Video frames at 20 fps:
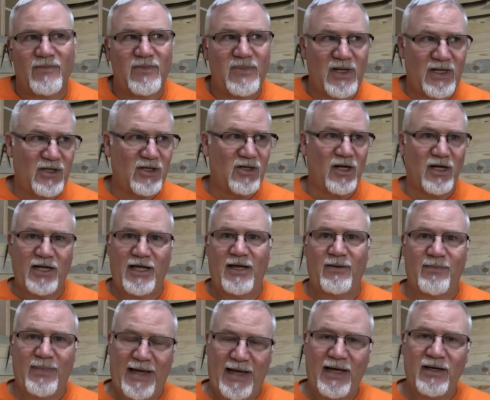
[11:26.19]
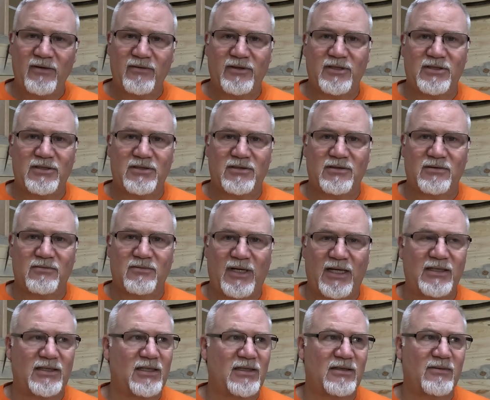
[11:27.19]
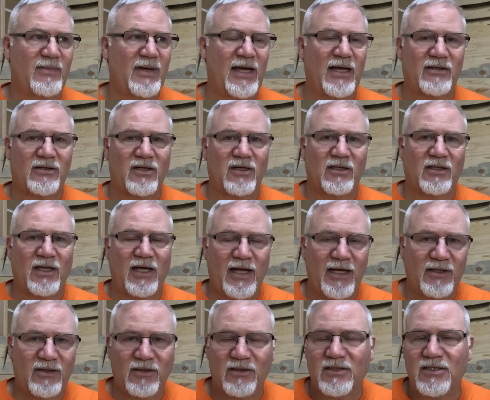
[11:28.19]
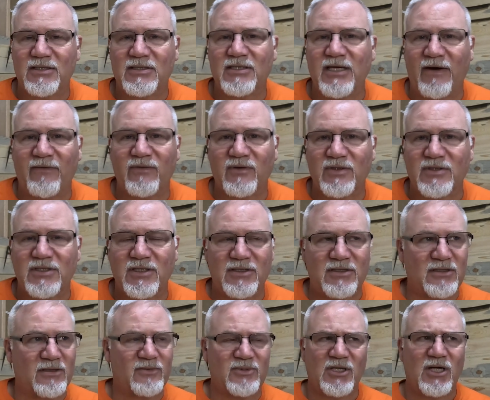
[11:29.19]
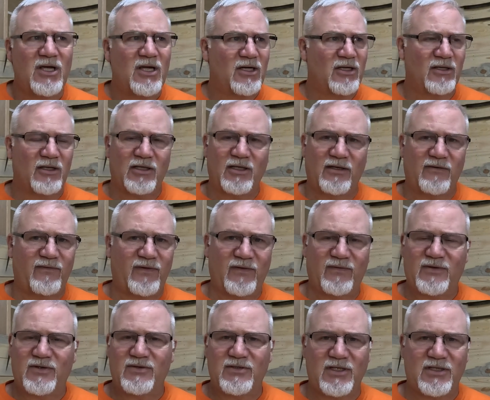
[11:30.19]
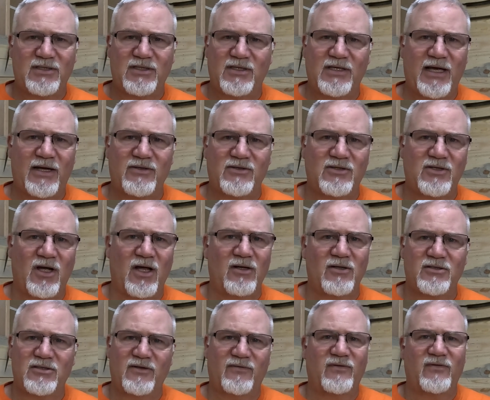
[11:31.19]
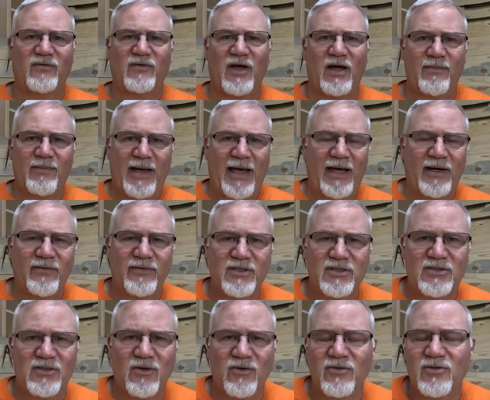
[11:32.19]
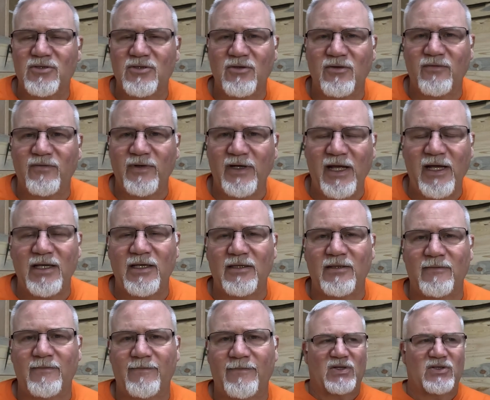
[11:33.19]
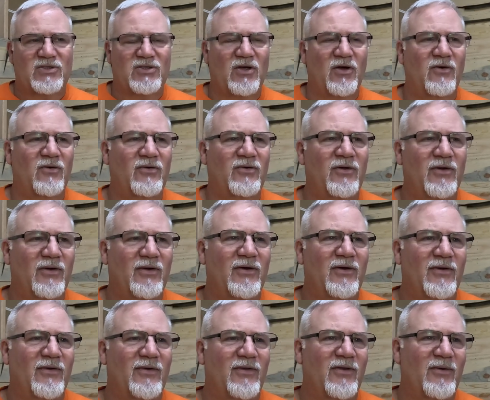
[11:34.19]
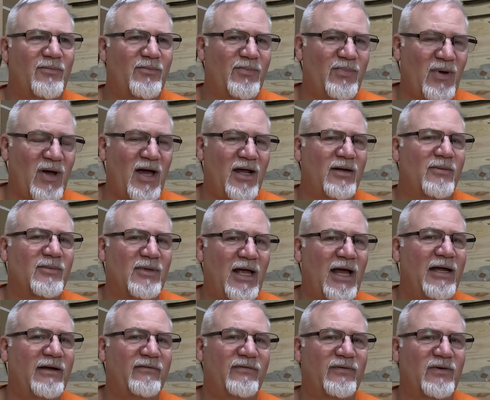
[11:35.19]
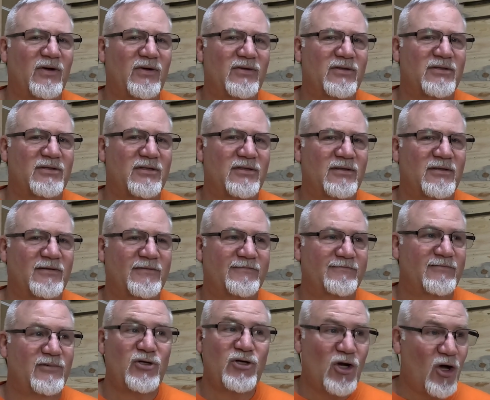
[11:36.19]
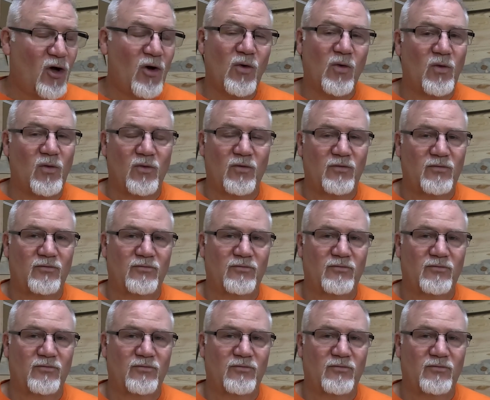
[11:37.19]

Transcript: Then you got to add batteries. I did the math online, looked at several systems. You're looking at $50,000 or $60,000 if you've got batteries to hold you overnight. So the bottom line, folks, no.